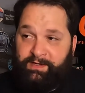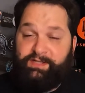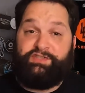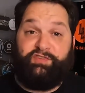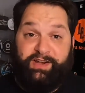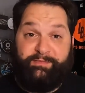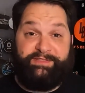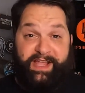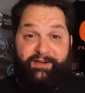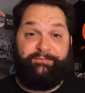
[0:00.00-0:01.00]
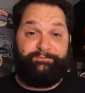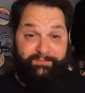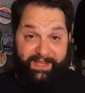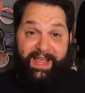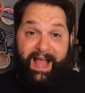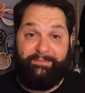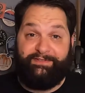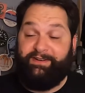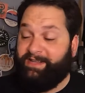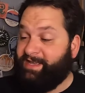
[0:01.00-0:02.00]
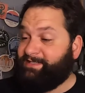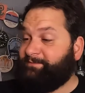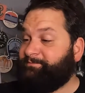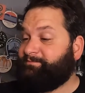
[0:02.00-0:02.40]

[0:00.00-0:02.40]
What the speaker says: Straight up stout? It absolutely is.